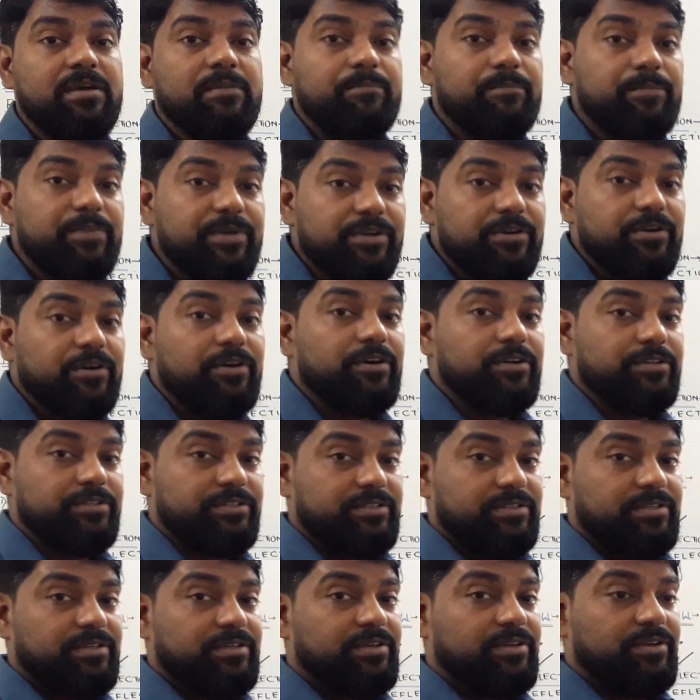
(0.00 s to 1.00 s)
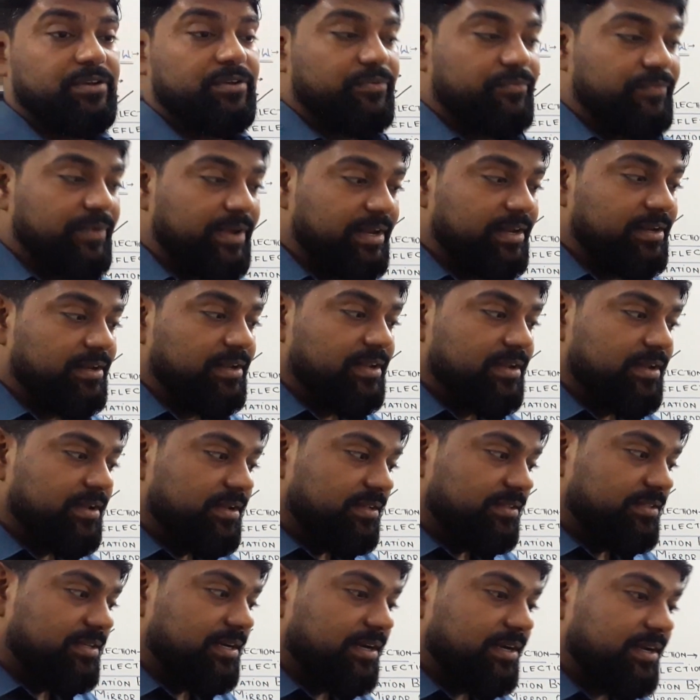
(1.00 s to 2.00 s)
Because when
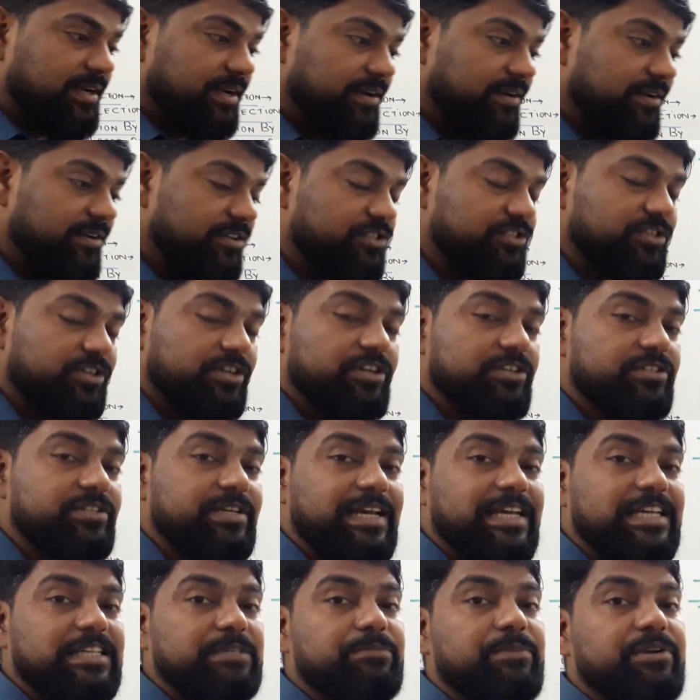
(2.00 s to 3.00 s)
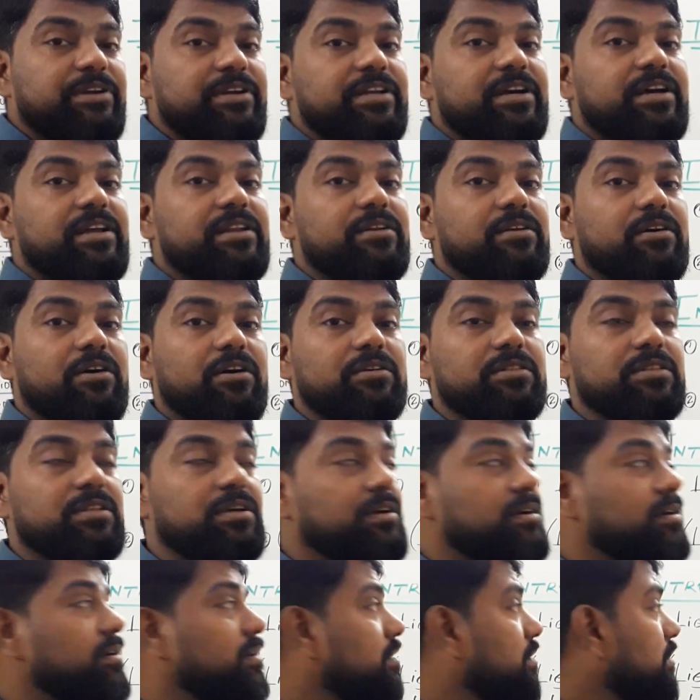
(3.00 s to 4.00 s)
certain research has been done on
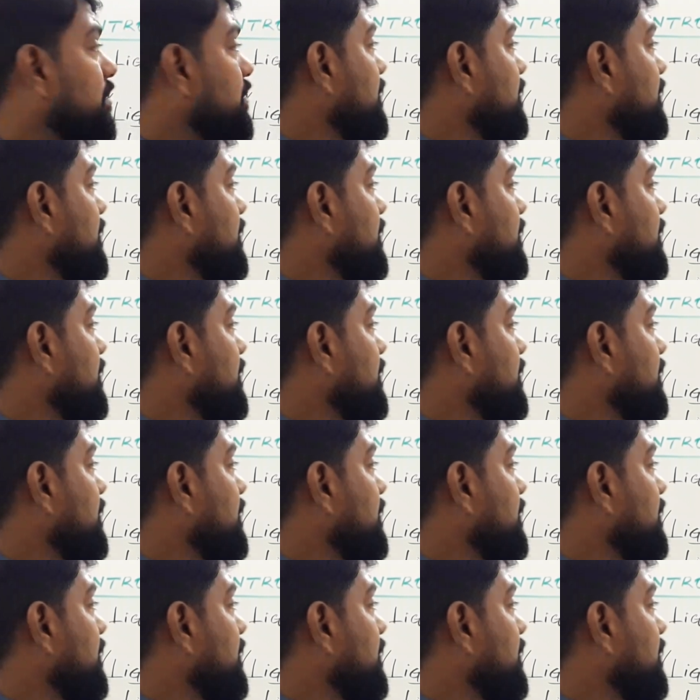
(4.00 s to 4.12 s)
the